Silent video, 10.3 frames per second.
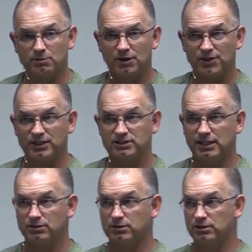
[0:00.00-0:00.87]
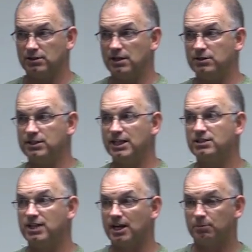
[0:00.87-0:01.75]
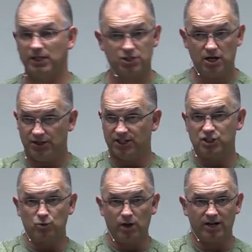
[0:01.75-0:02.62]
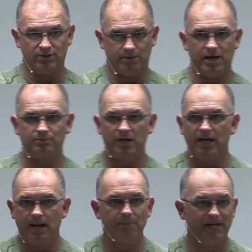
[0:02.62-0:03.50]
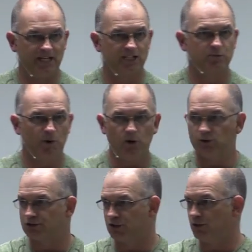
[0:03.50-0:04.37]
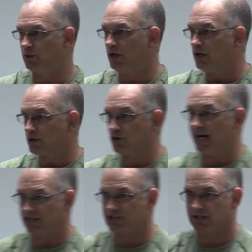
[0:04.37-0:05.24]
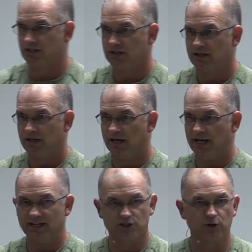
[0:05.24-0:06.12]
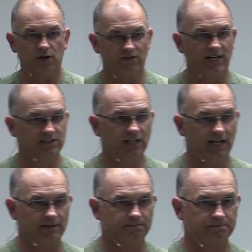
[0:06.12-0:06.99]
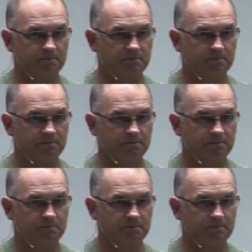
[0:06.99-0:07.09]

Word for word: about things that did take place. This is one of them. Him him being exposed to Christ uh, in his glorified state.